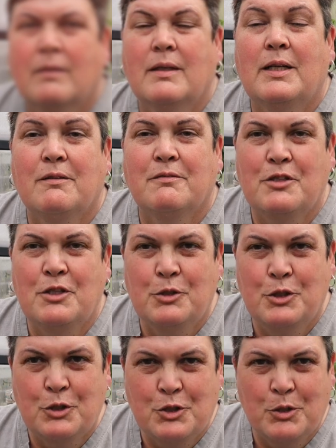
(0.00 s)
Good
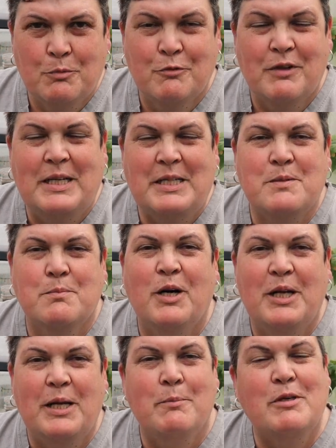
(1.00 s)
afternoon YouTube friends,
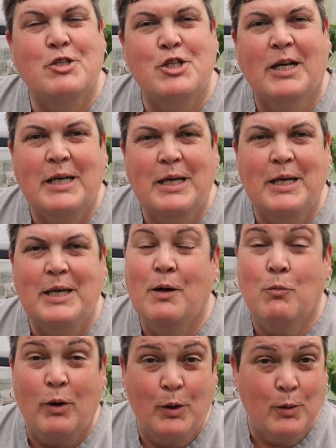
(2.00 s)
my name is Jackie
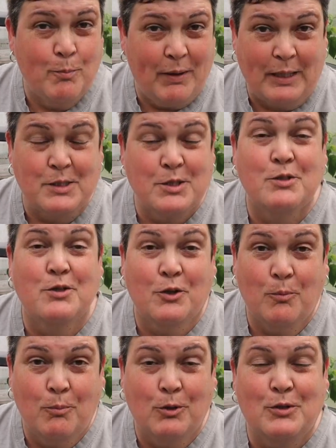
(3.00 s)
and welcome back to
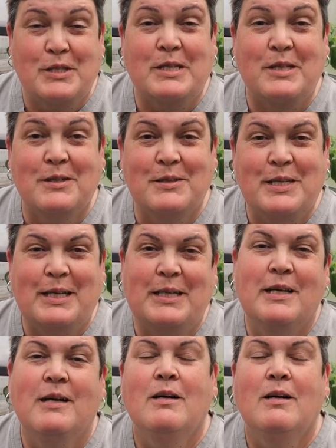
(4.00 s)
Gone Potty Gardening.